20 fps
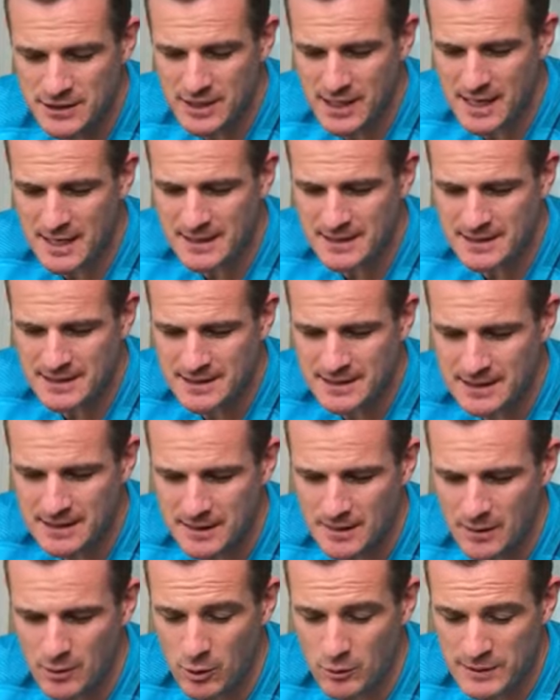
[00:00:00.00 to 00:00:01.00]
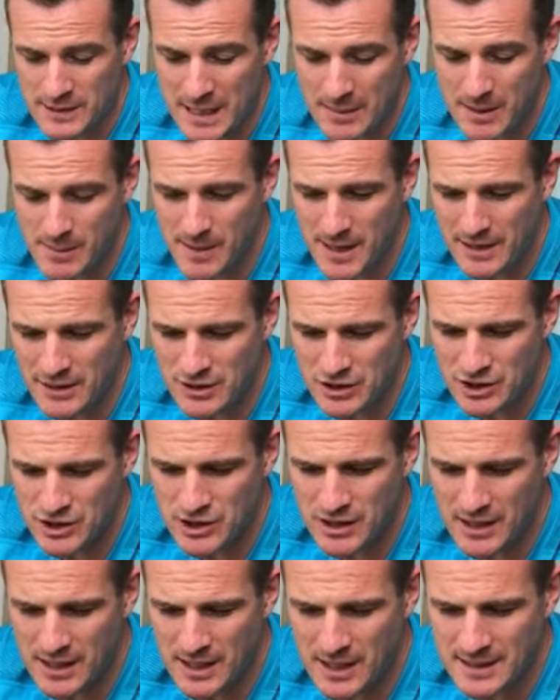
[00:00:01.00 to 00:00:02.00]
button
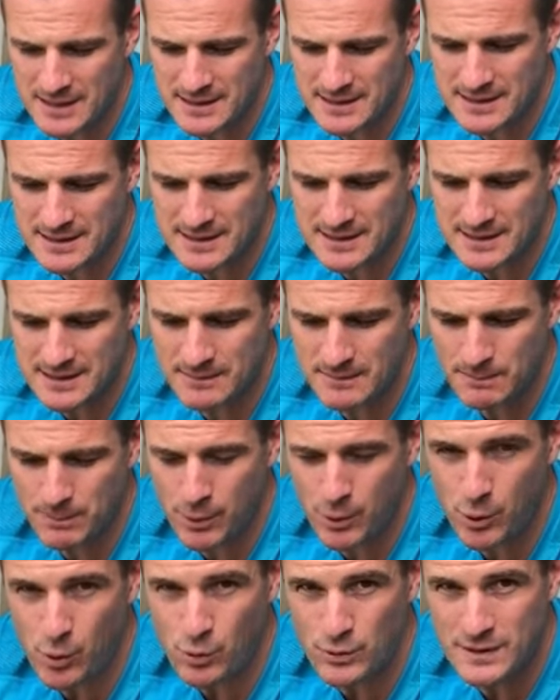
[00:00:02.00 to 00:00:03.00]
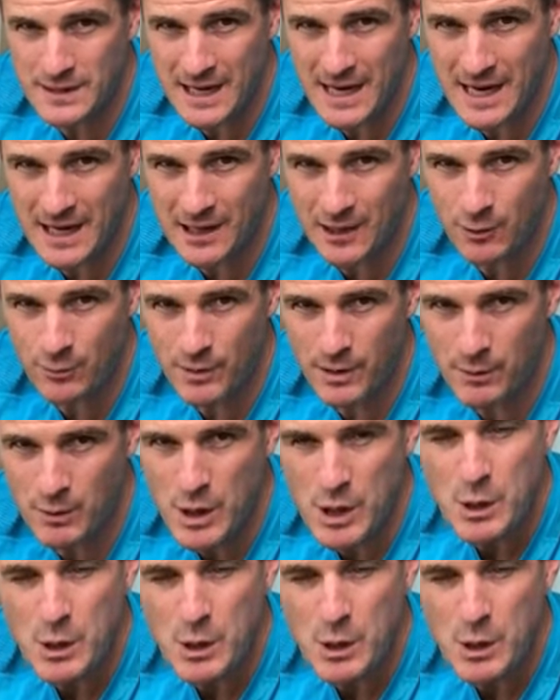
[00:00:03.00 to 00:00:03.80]
just pulled down a little bit,